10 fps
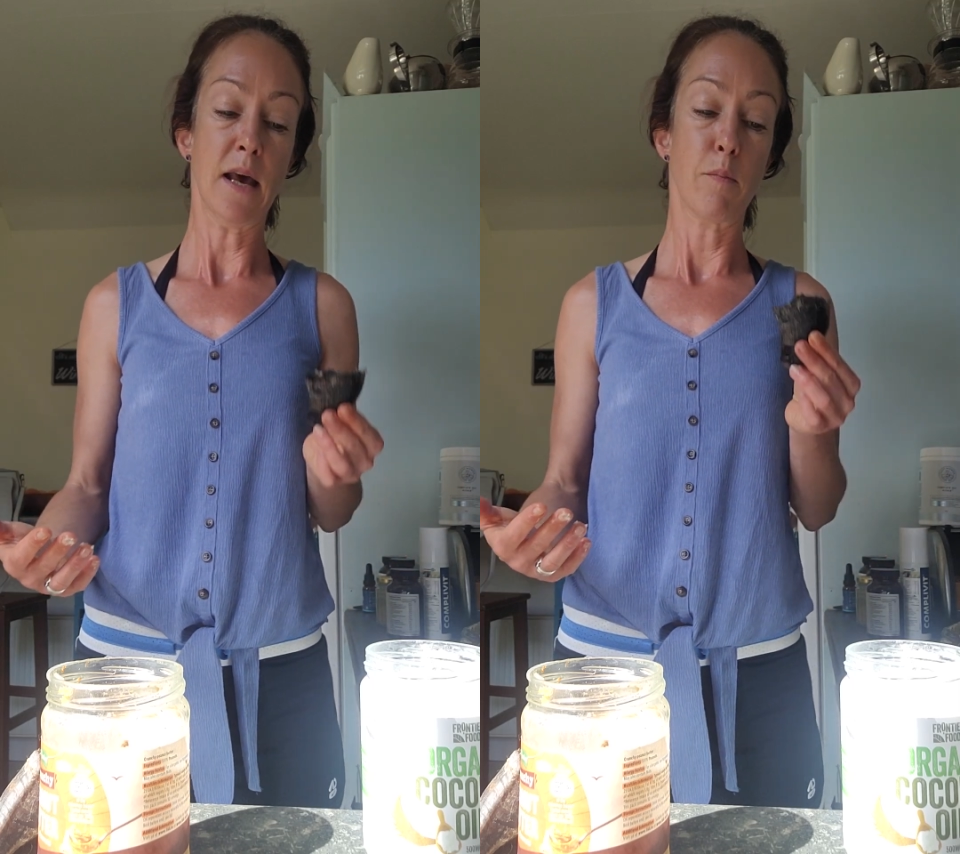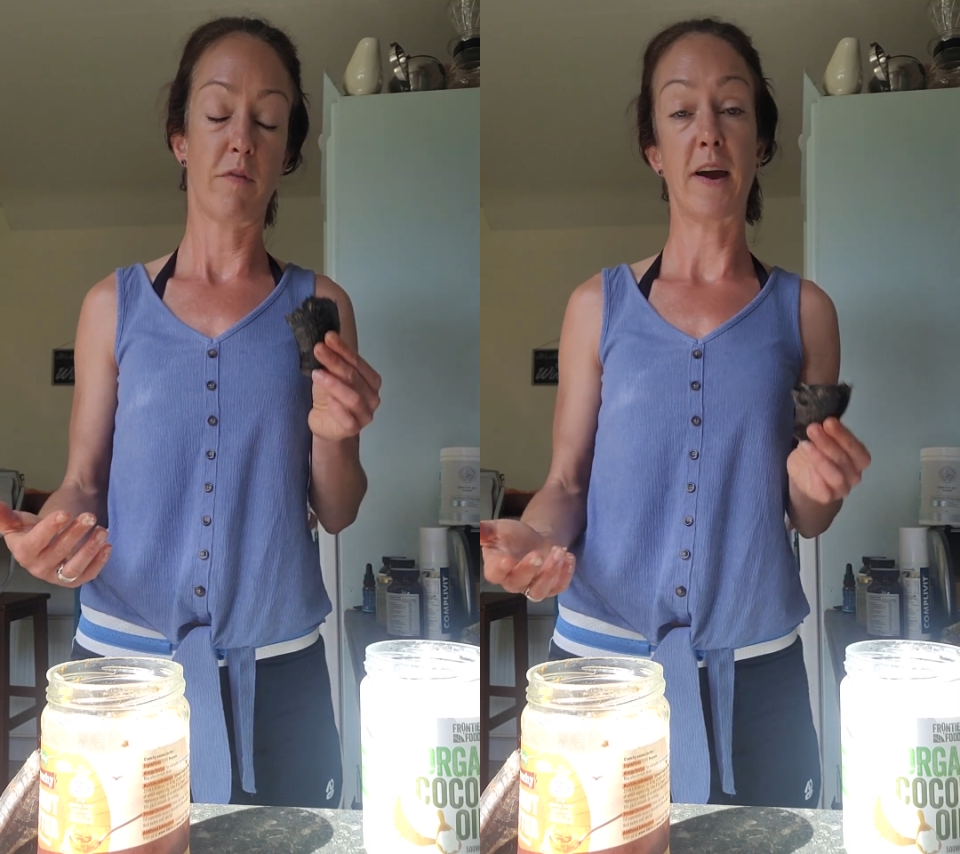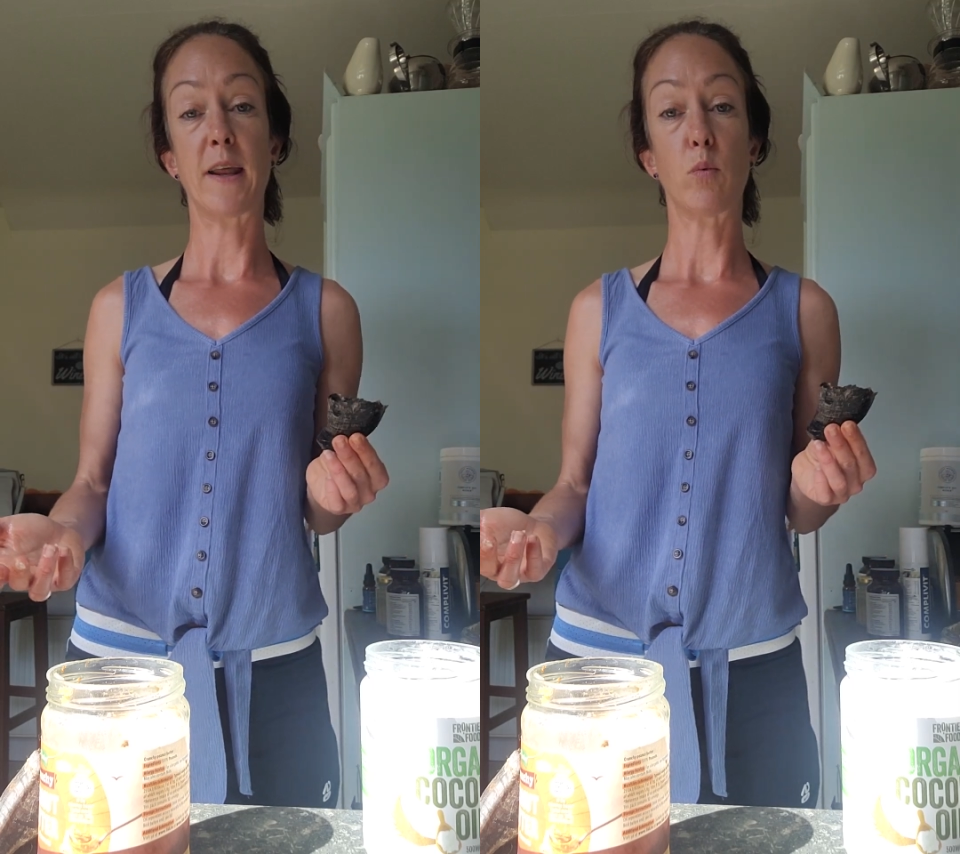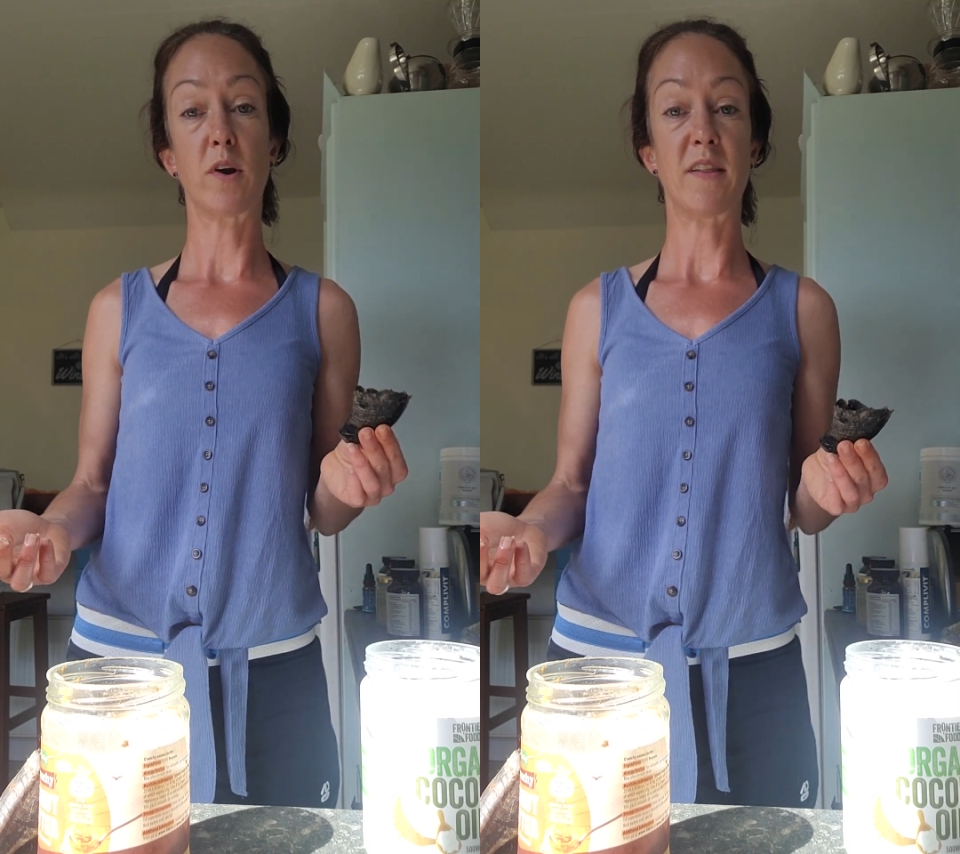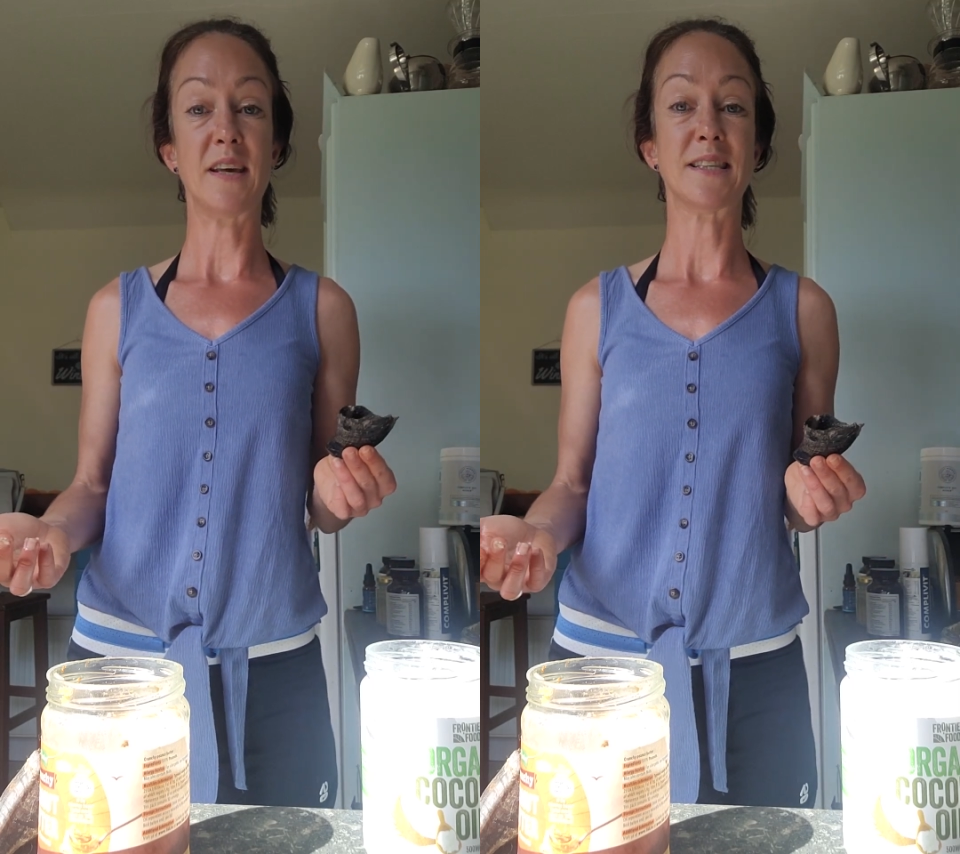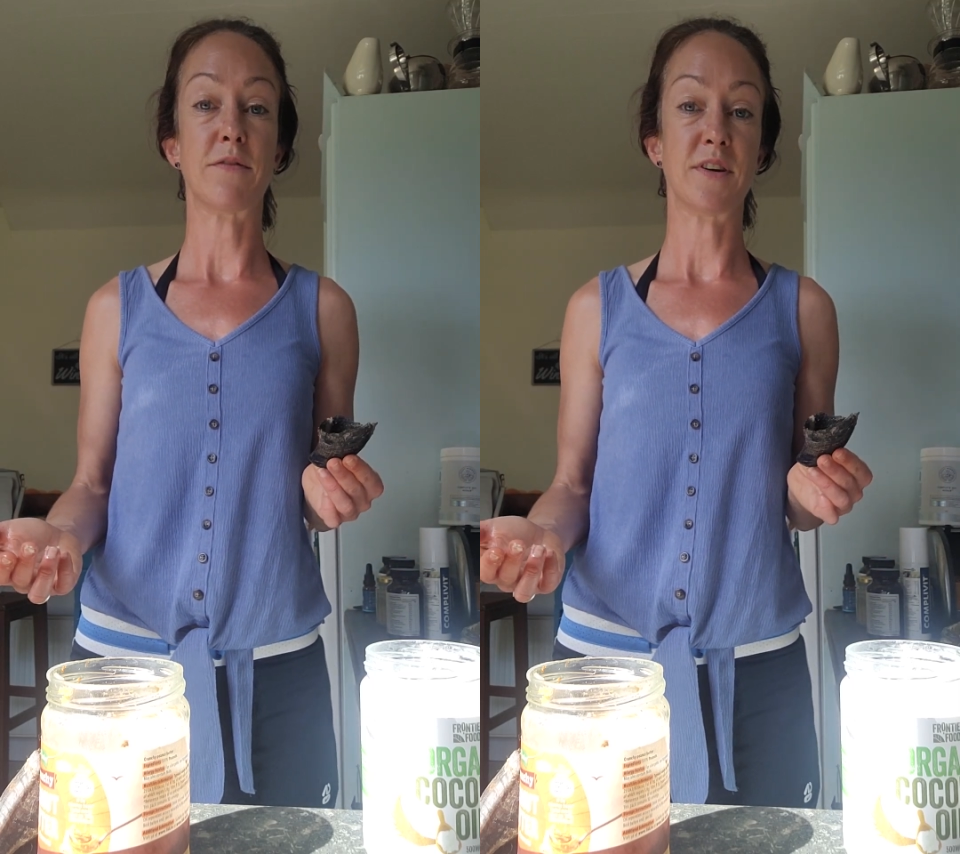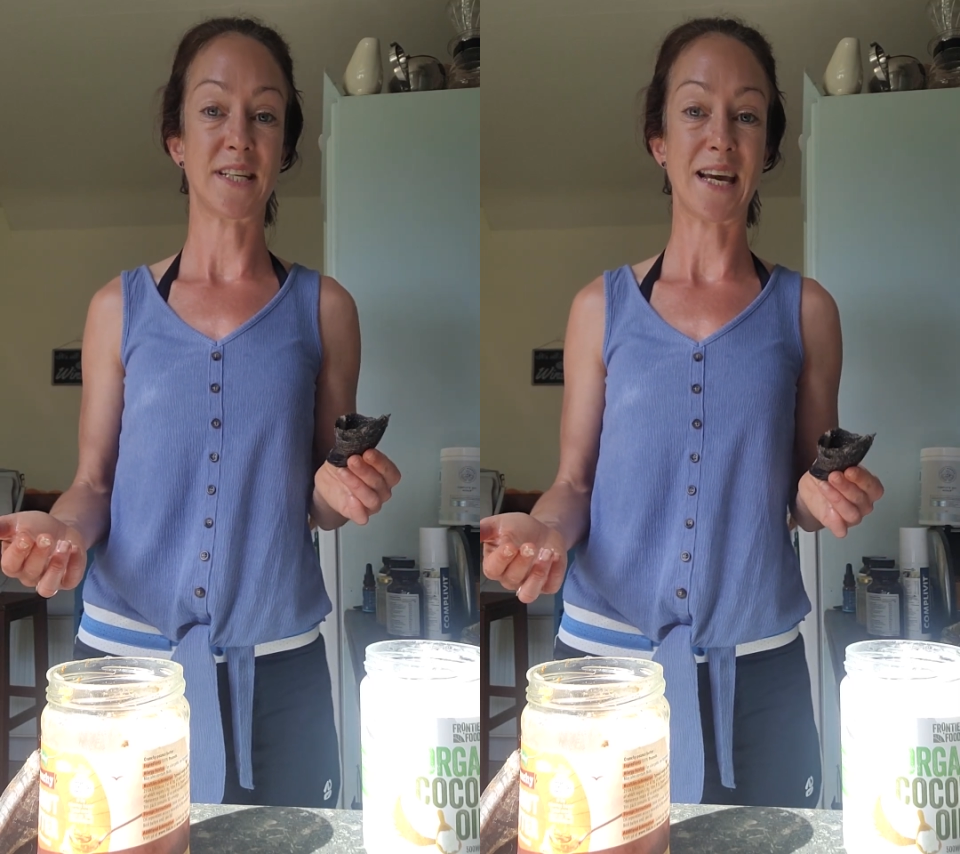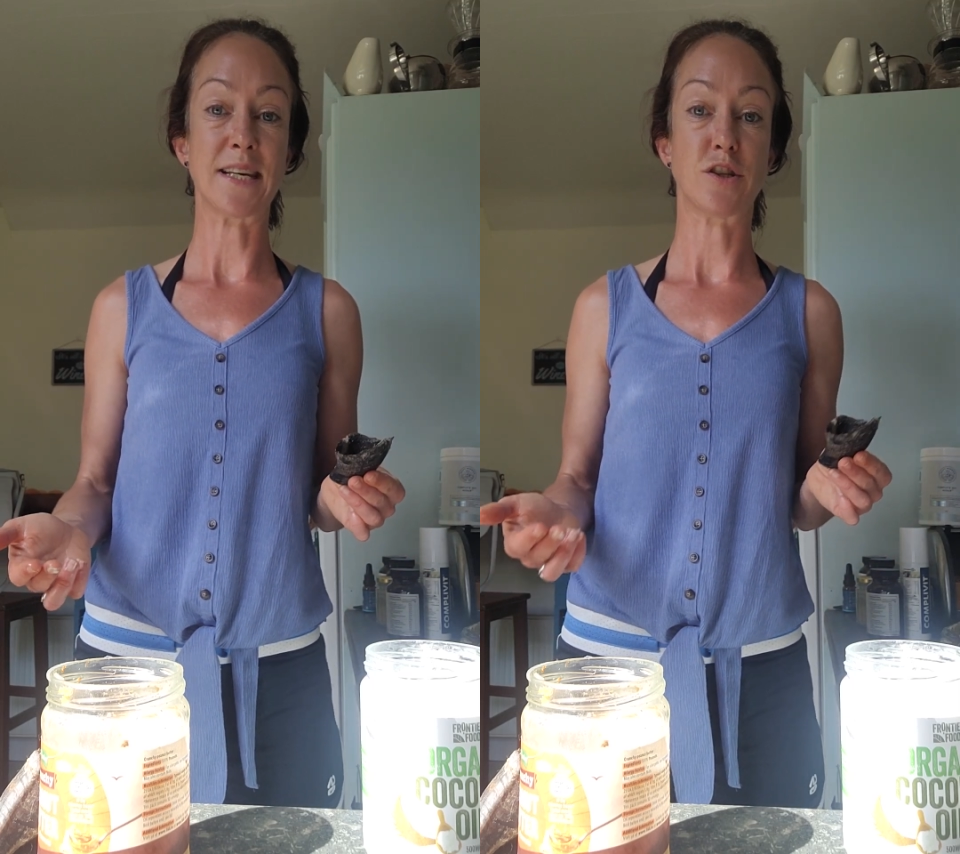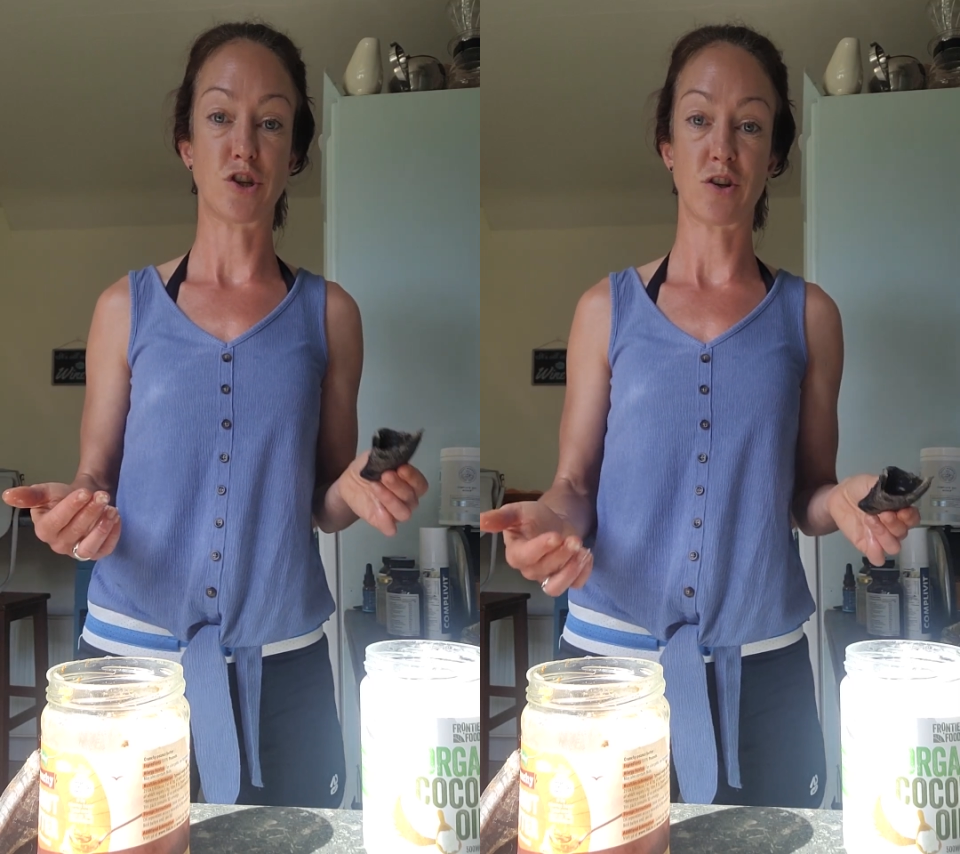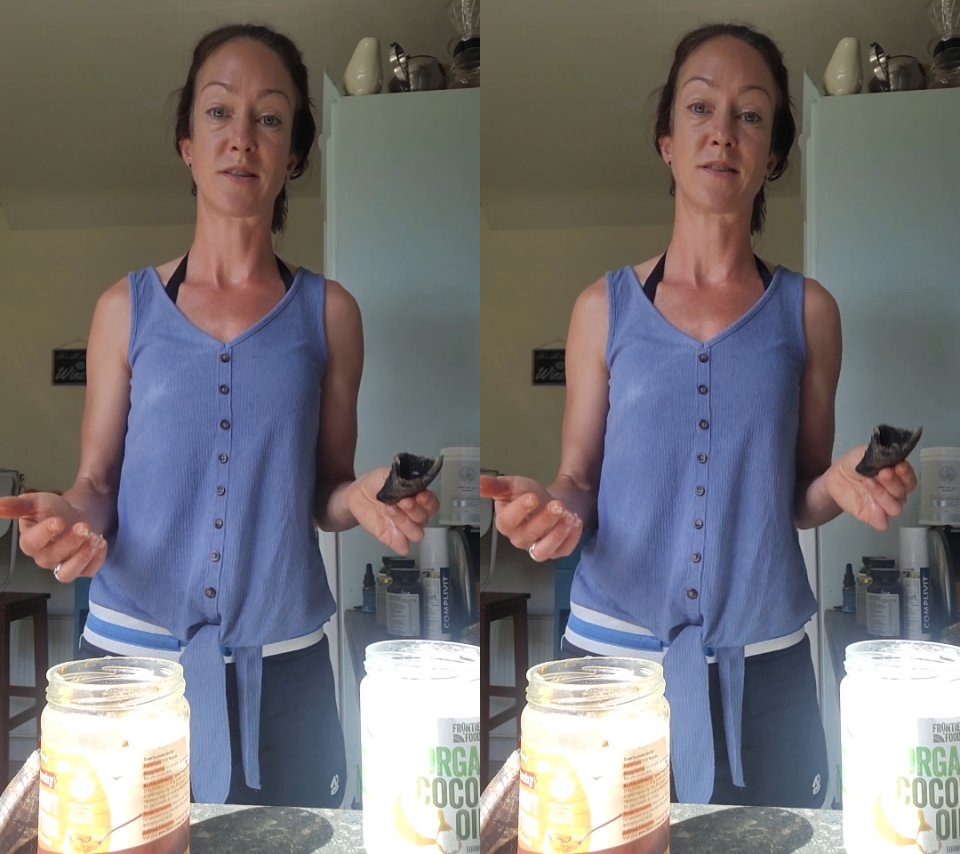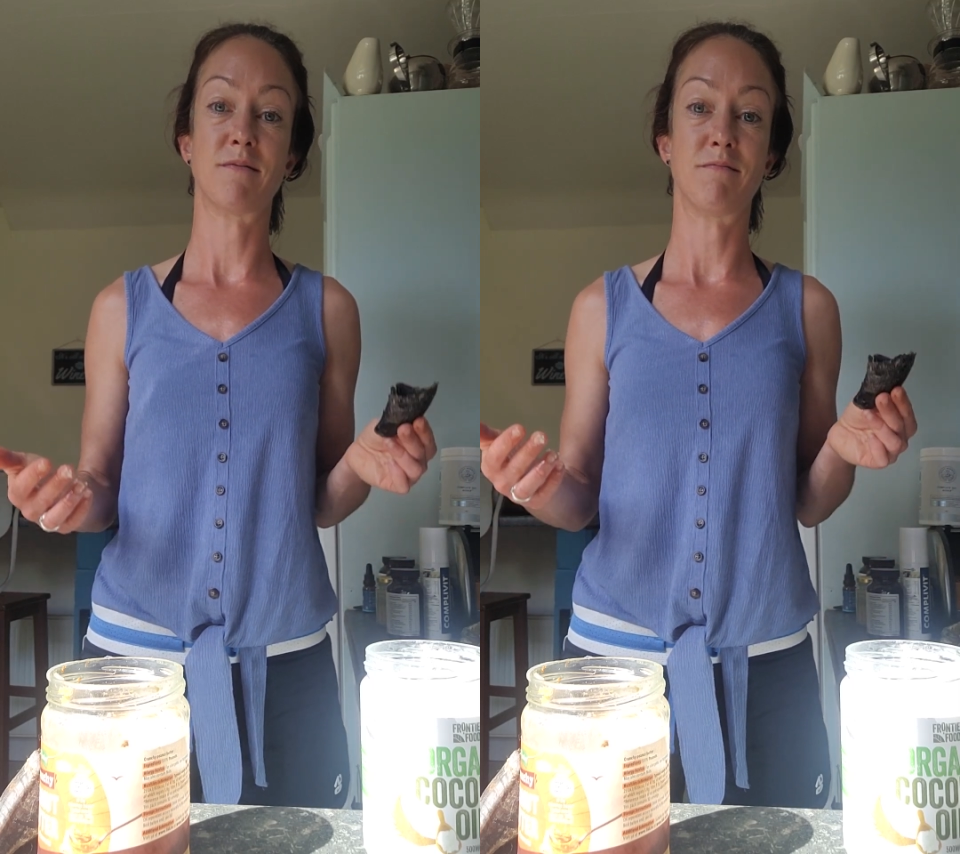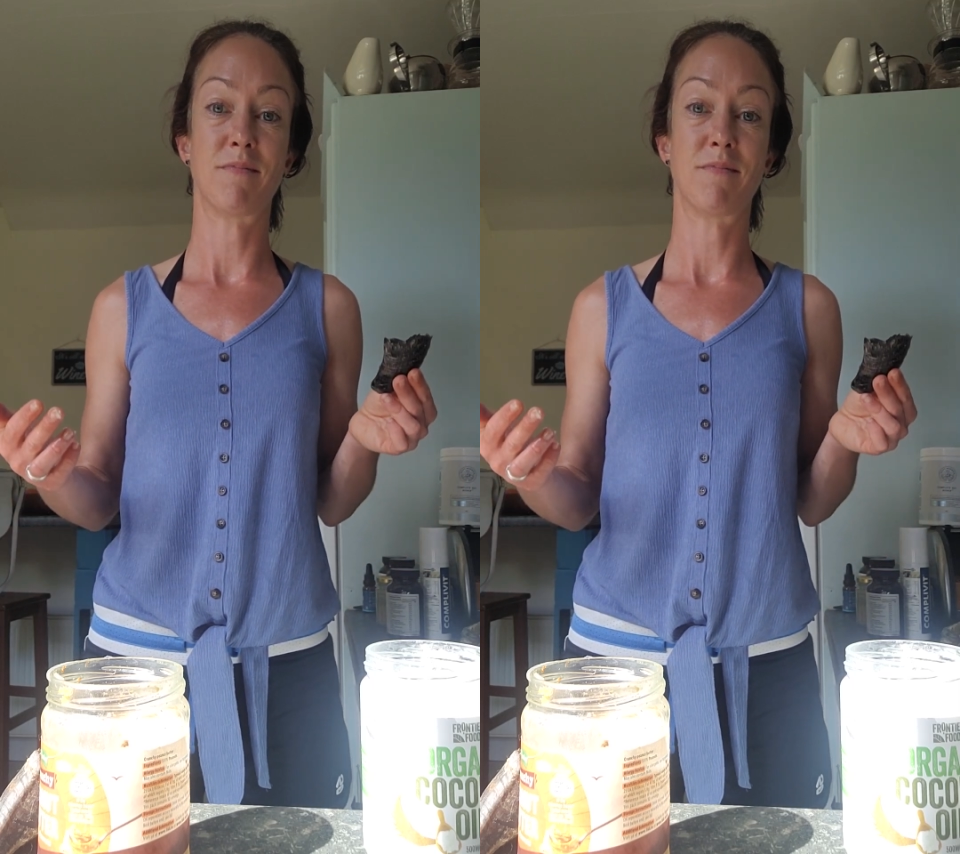Providing one of these every day is just